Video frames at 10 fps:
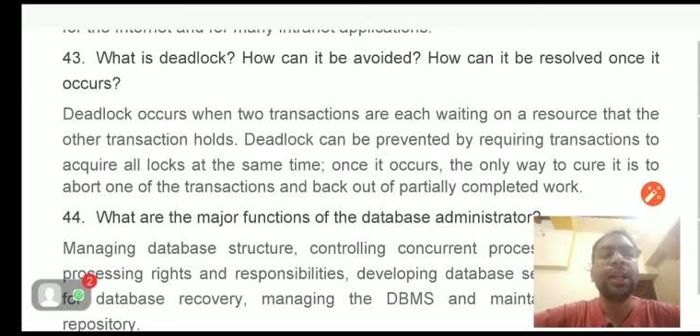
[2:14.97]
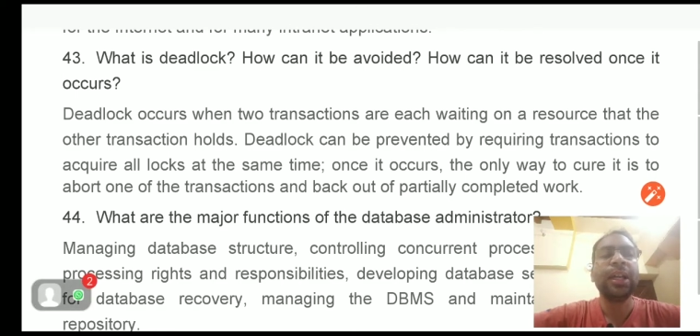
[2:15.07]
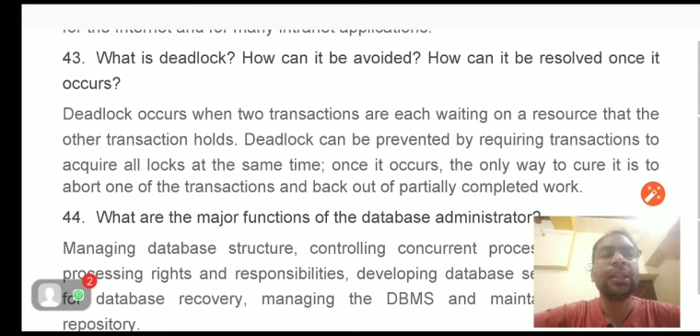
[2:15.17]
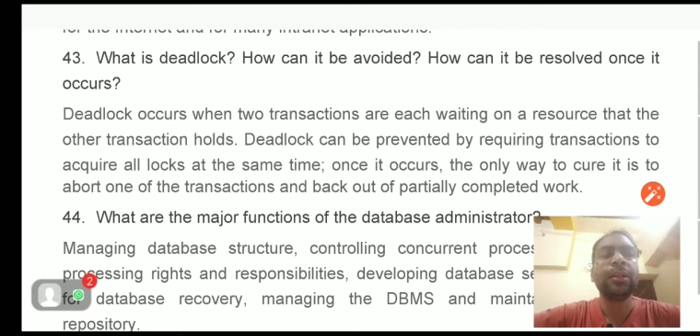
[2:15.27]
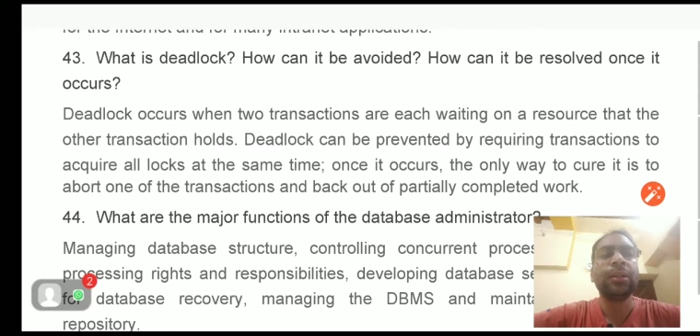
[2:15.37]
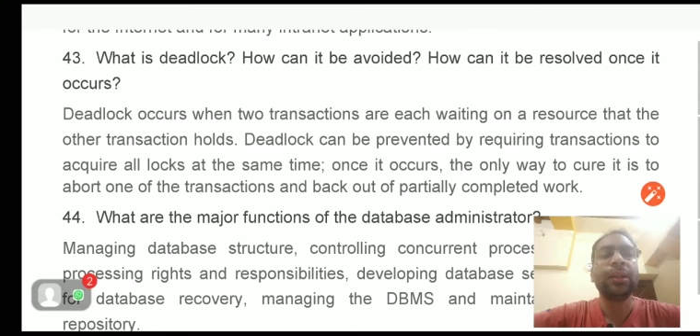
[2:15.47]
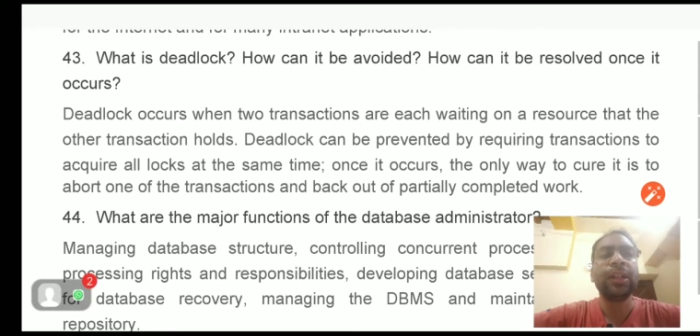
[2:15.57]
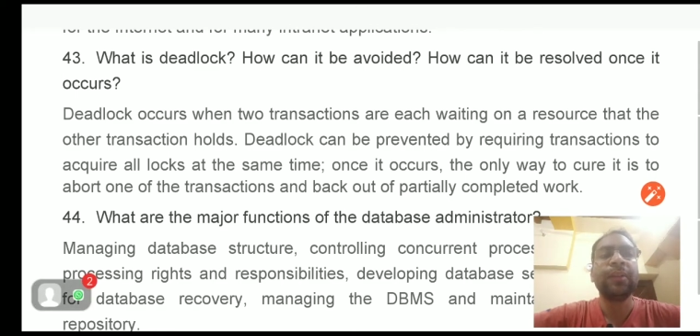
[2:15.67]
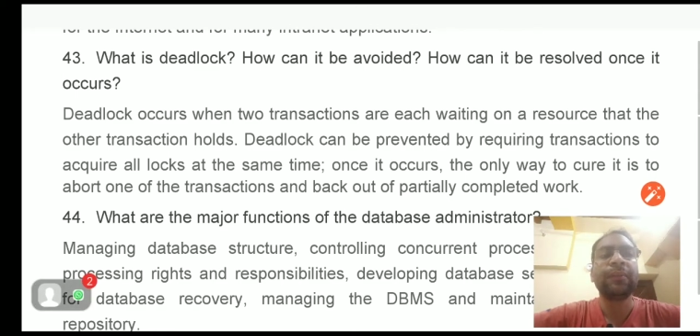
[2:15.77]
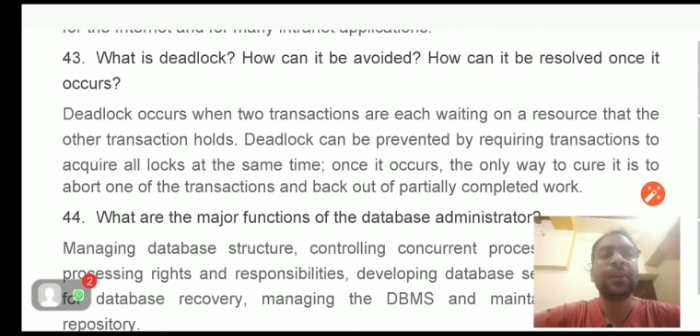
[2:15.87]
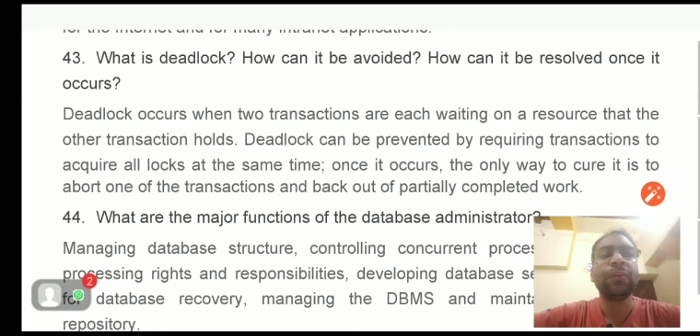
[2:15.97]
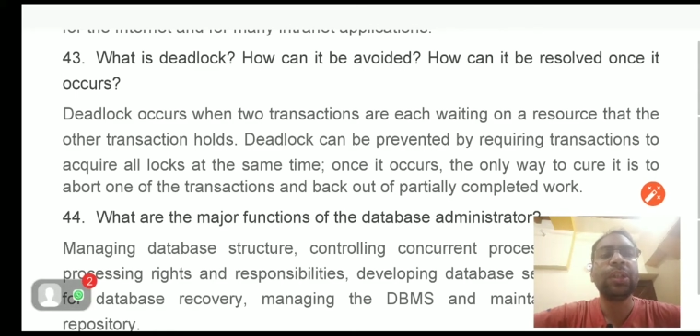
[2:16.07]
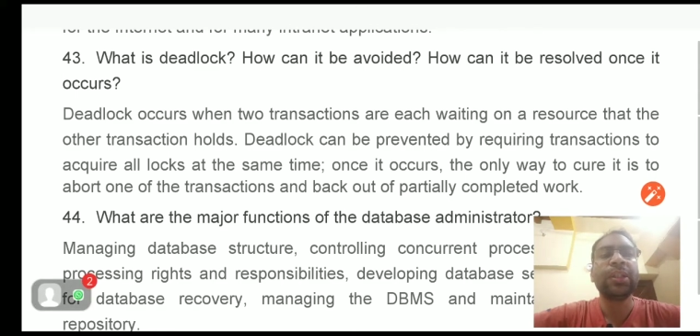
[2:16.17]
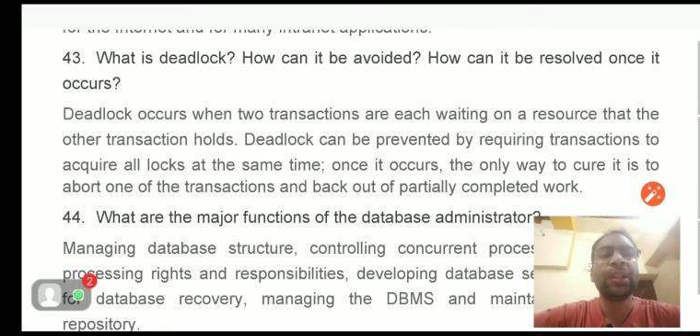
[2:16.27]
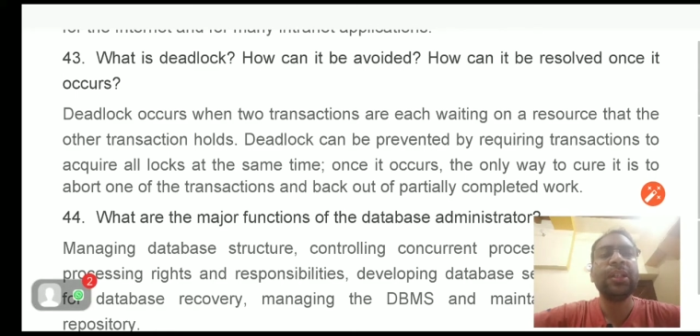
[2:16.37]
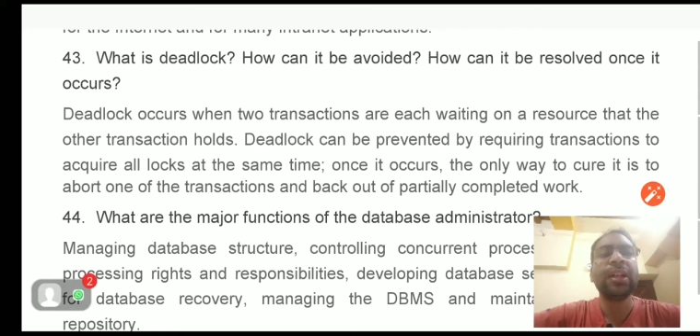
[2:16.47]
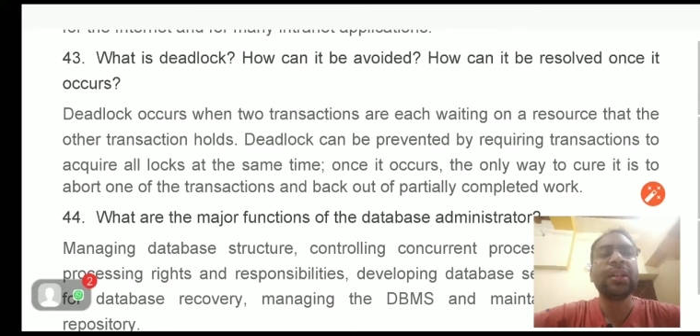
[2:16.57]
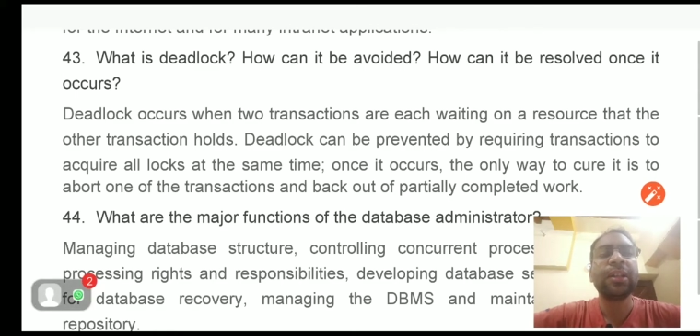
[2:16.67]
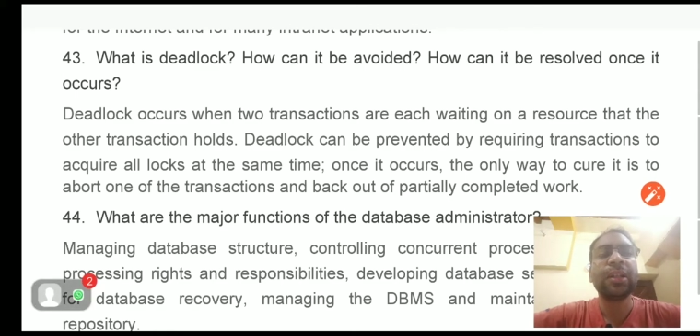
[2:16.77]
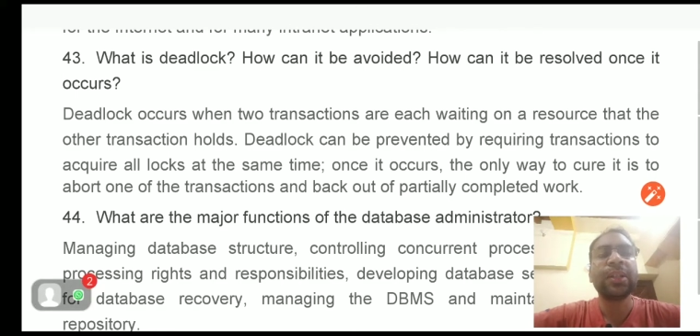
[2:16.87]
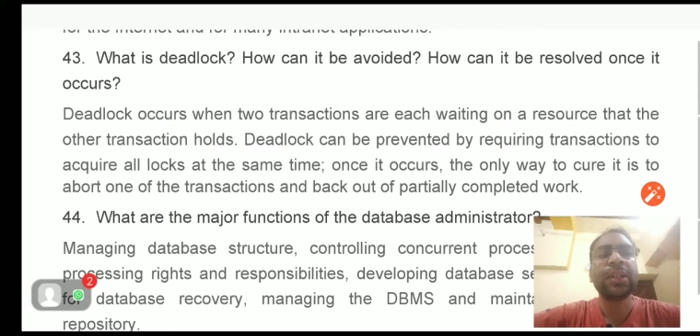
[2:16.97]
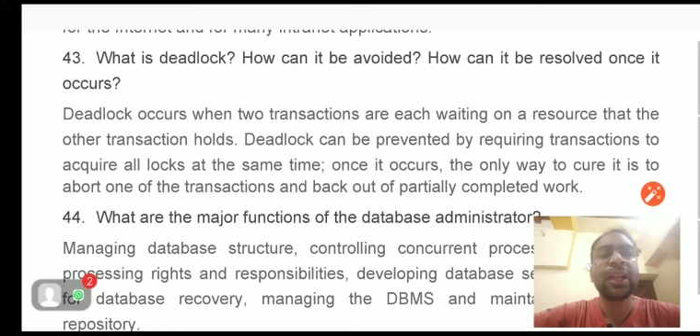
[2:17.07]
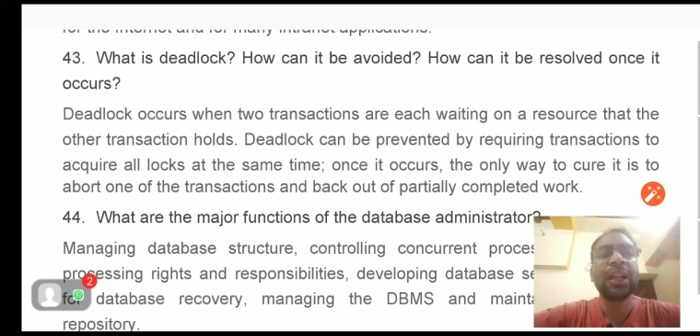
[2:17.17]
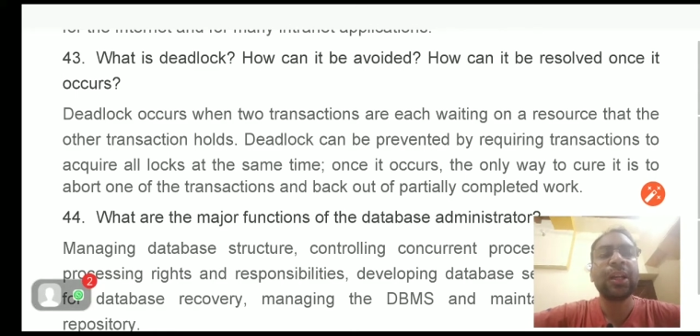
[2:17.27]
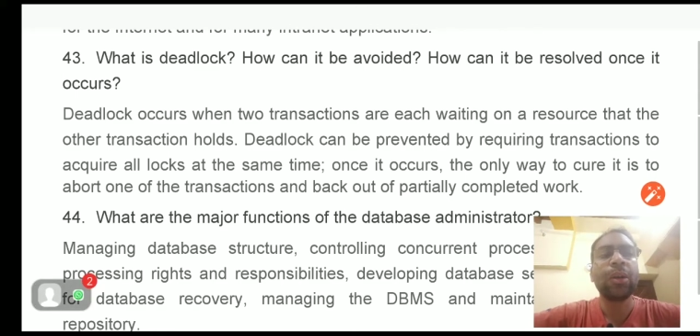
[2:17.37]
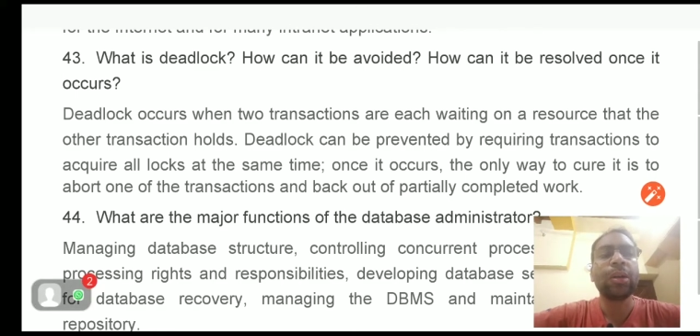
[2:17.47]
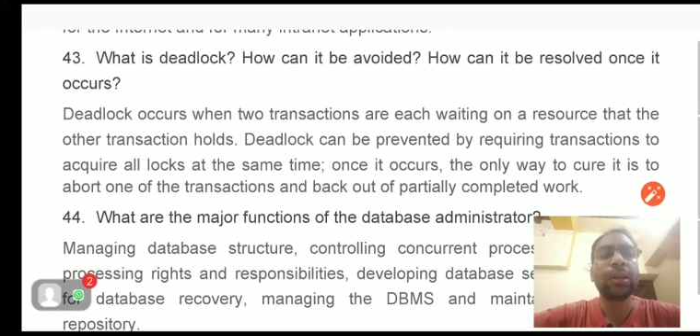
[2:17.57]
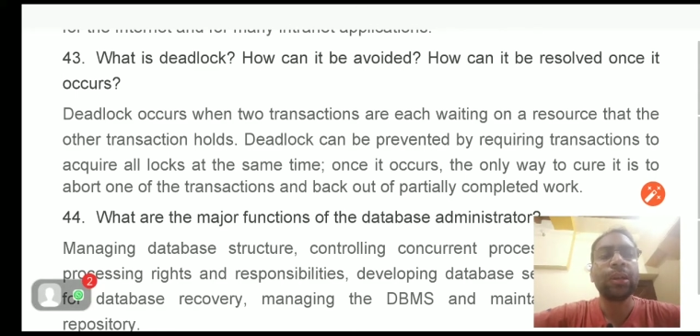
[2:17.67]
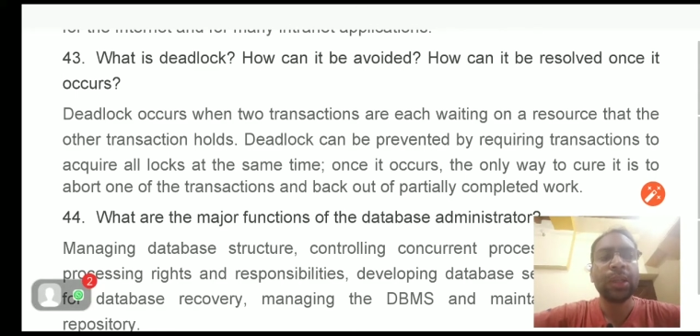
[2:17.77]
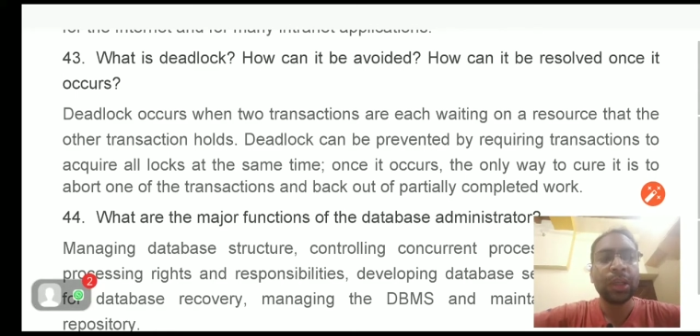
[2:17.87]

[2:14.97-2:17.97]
and if we see that there is a deadlock